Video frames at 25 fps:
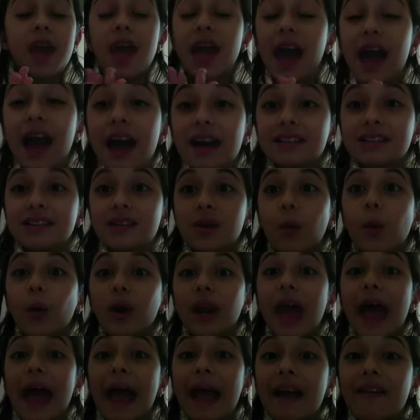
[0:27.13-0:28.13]
And
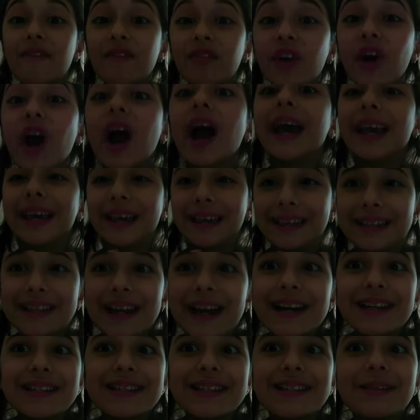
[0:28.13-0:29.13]
whatever I
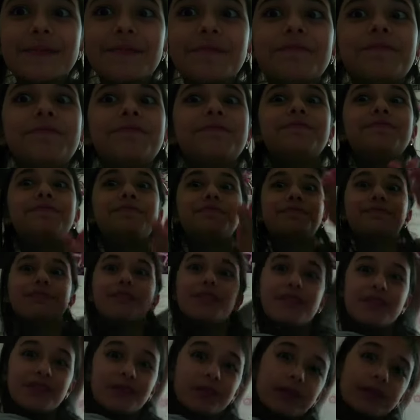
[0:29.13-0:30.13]
get,
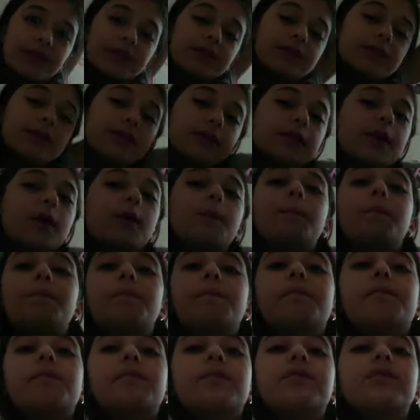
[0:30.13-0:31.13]
the
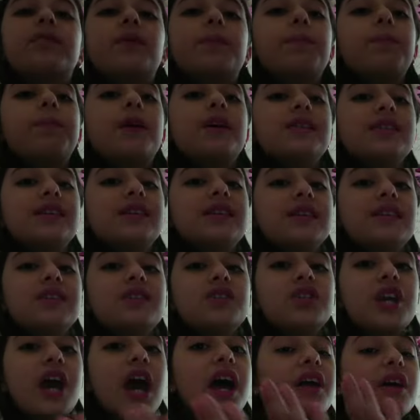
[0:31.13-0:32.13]
the person in this
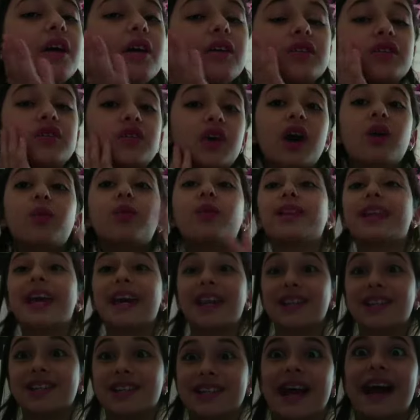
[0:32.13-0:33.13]
chat jar will
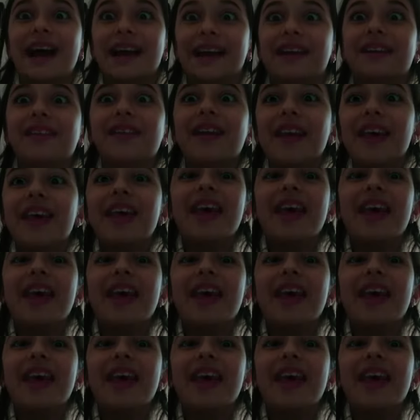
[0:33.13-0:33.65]
get a shout out.